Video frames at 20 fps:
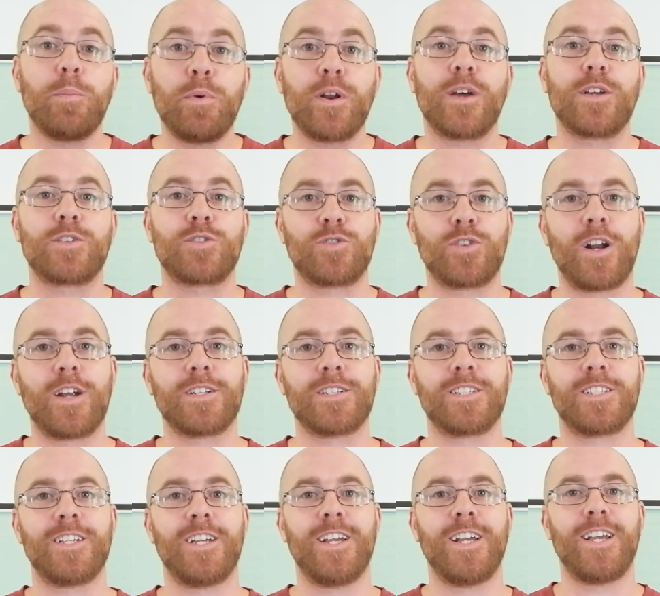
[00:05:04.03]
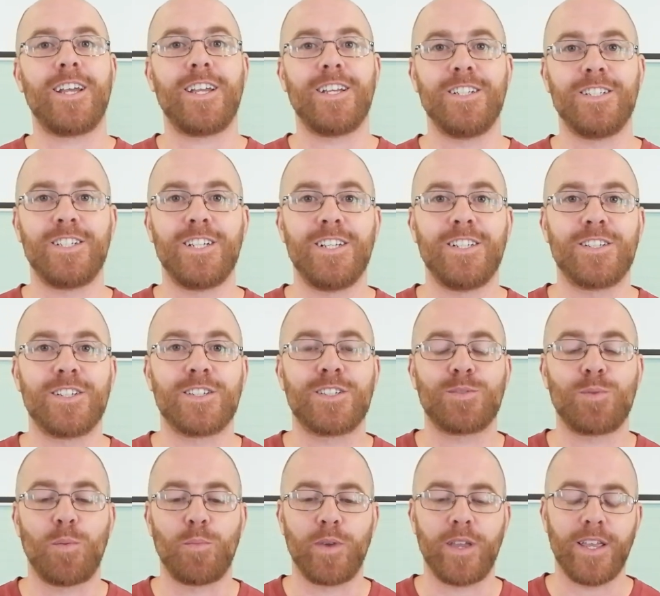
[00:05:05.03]
put our trust in
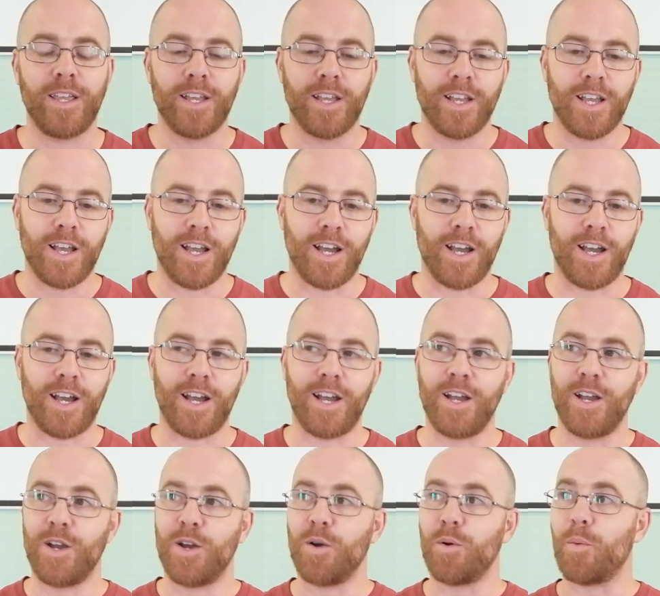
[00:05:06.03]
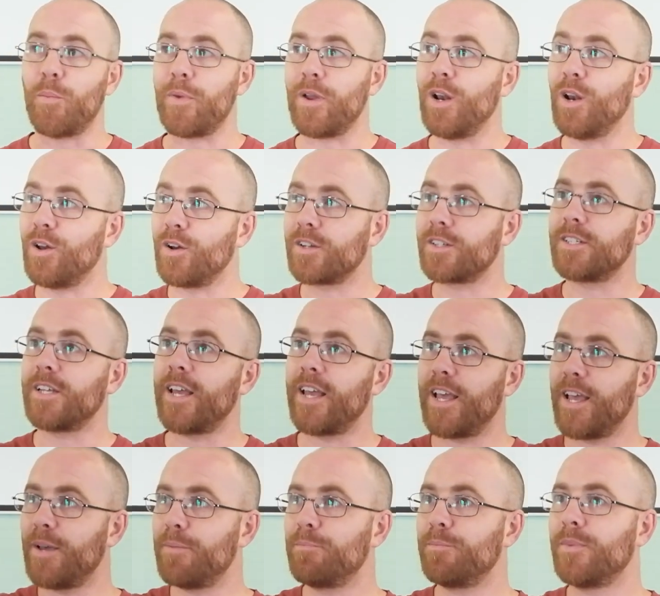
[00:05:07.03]
Jesus, when we look to
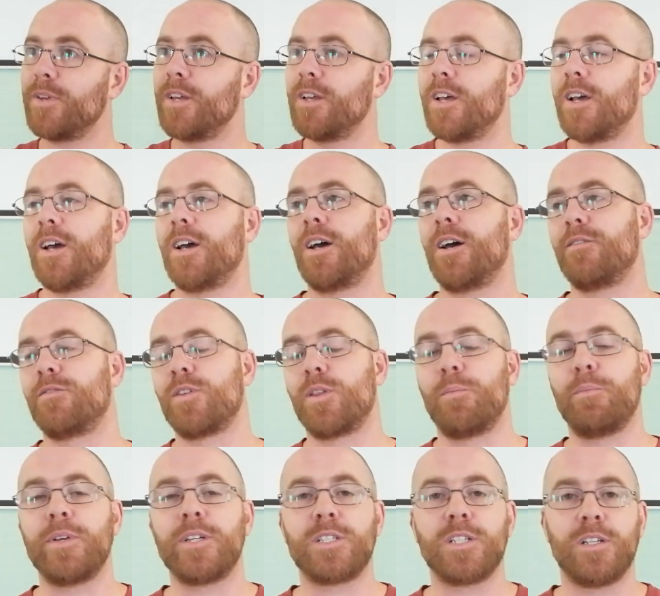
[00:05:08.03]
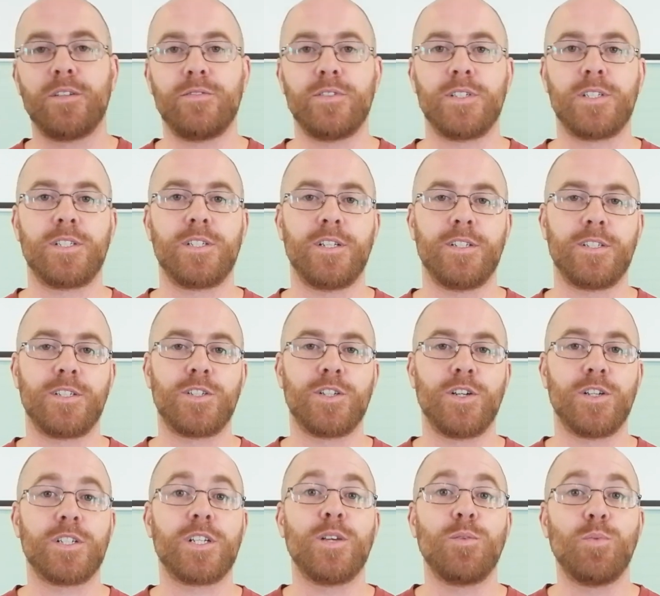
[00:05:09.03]
him for the mission of his
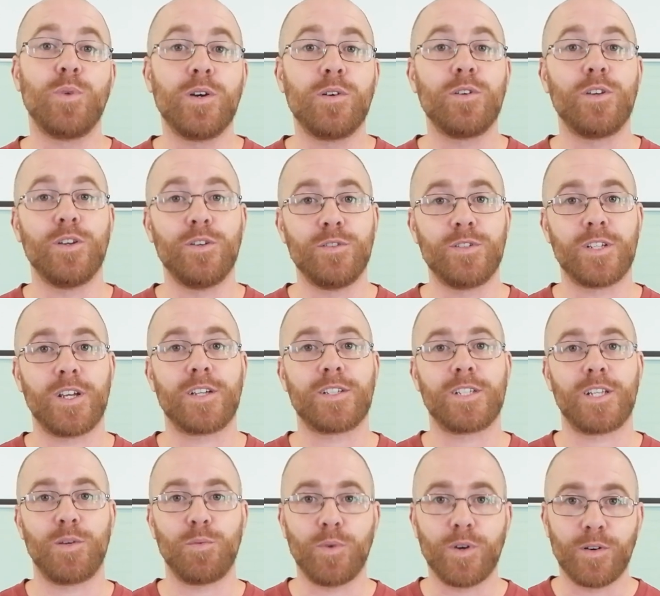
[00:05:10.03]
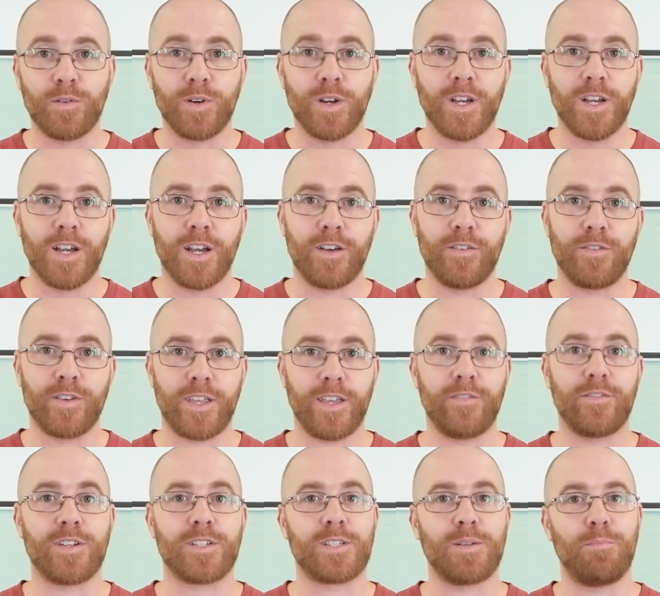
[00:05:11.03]
church, he will use us. He will
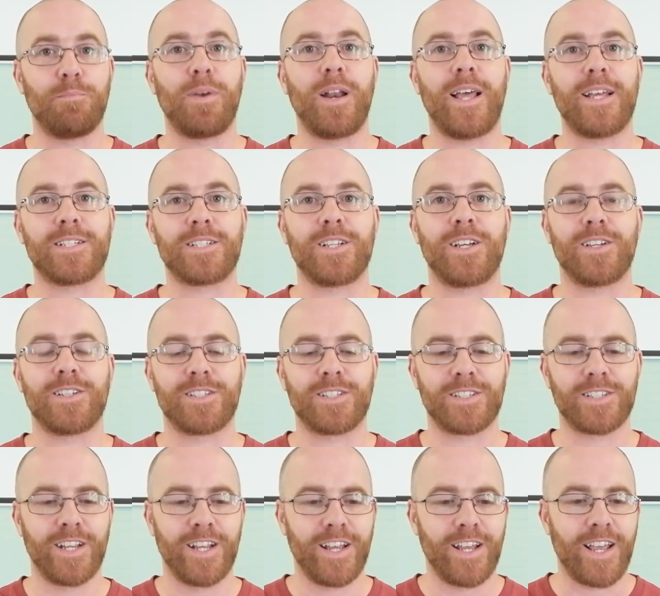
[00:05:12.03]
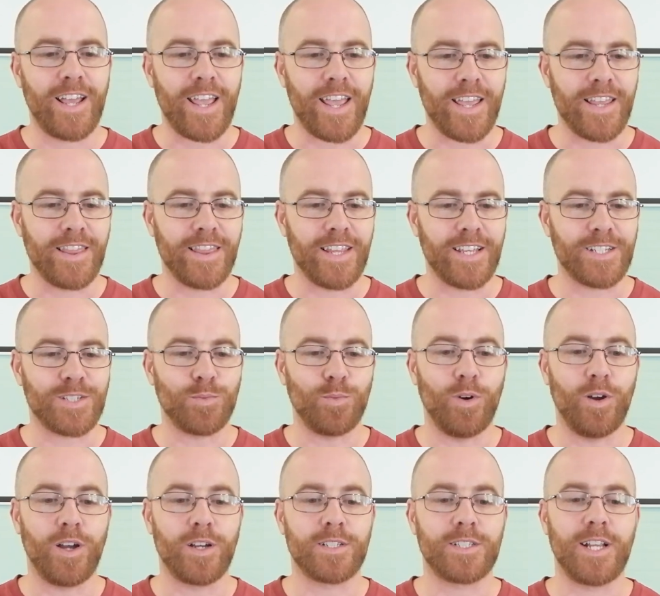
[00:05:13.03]
forgive us and bless us in this
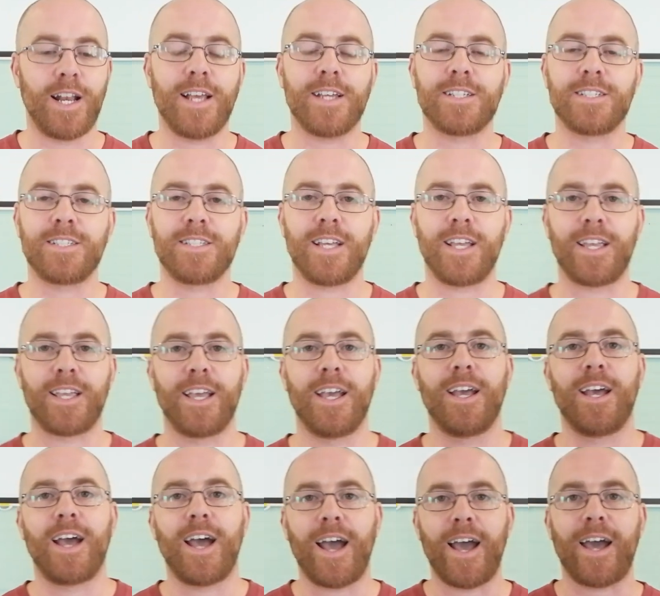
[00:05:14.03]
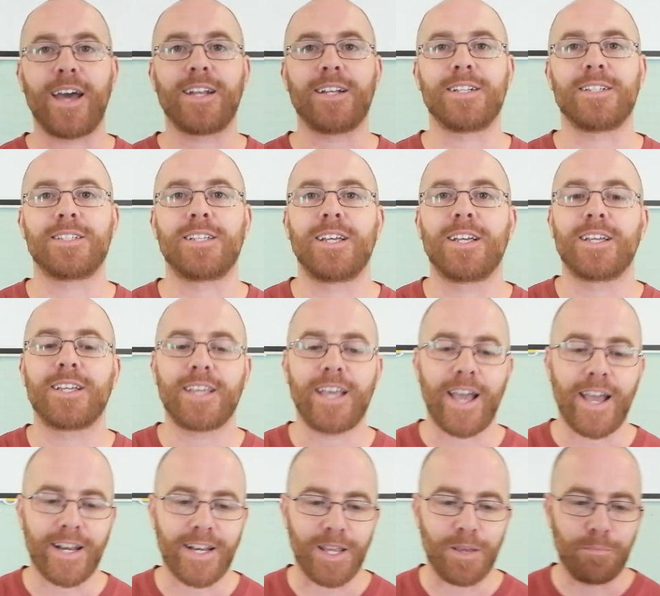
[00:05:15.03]
work. So let's sing "And
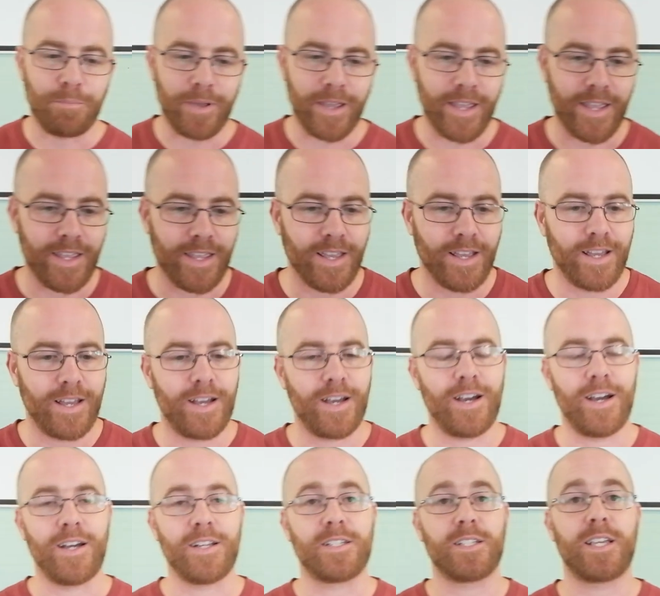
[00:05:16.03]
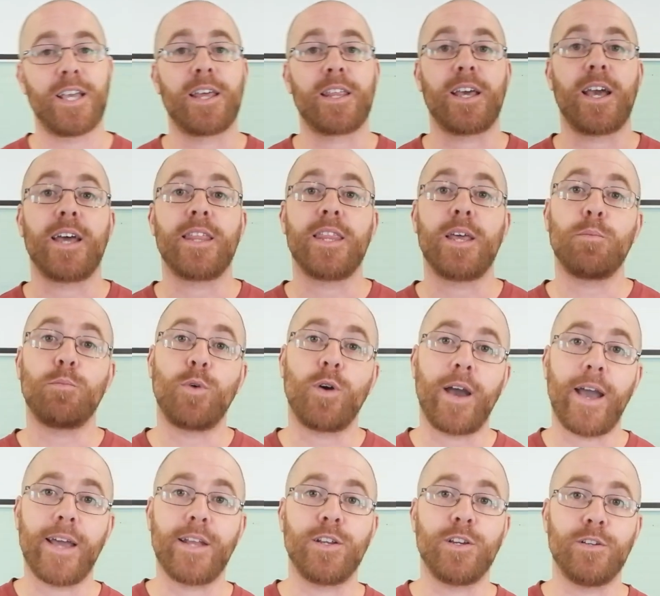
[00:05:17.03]
Can It Be" together, and then we'll
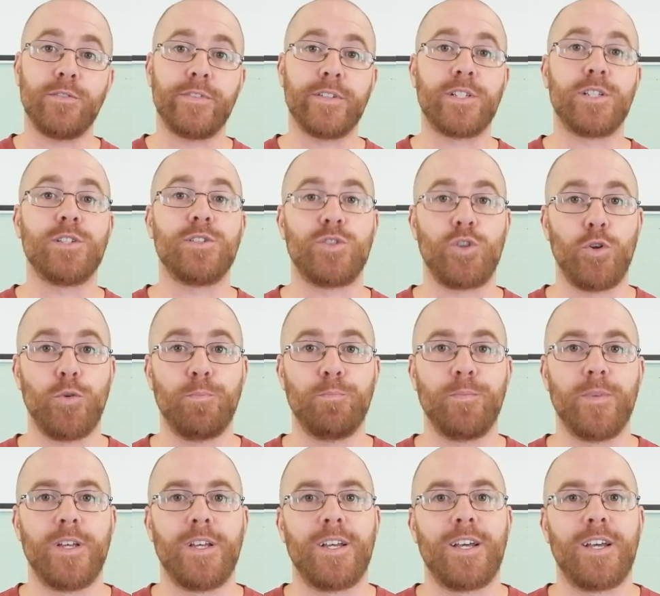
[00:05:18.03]
head over to Zoom